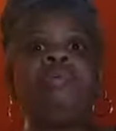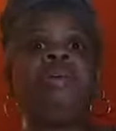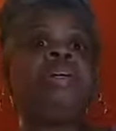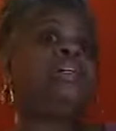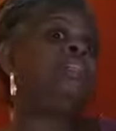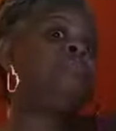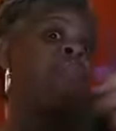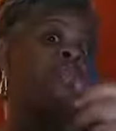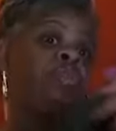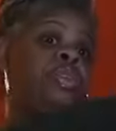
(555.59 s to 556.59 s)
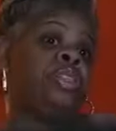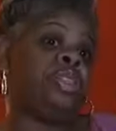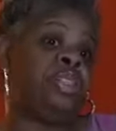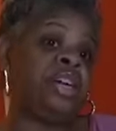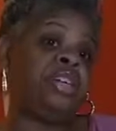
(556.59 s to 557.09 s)
because it was
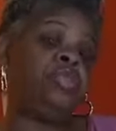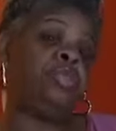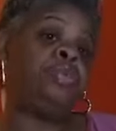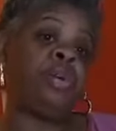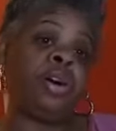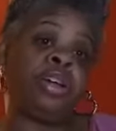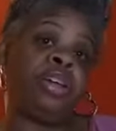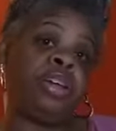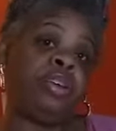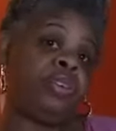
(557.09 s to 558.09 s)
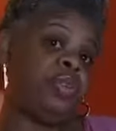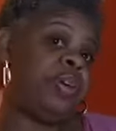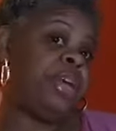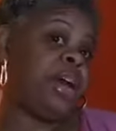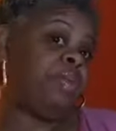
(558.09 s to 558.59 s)
alternate side street parking, y'all know,
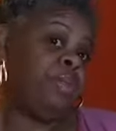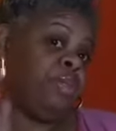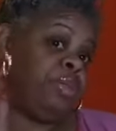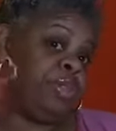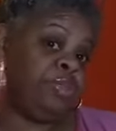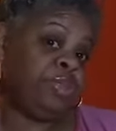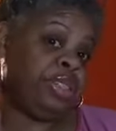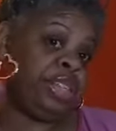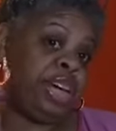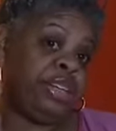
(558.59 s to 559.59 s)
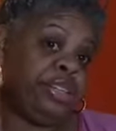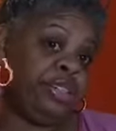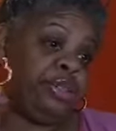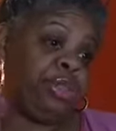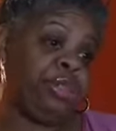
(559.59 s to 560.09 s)
and I was on the wrong side of the
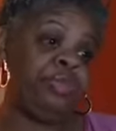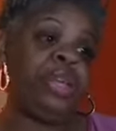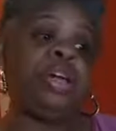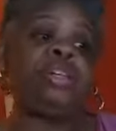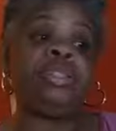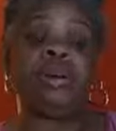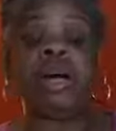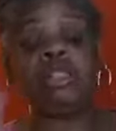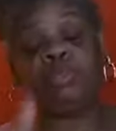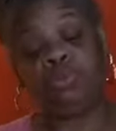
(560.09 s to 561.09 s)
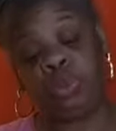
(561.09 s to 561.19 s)
street, so I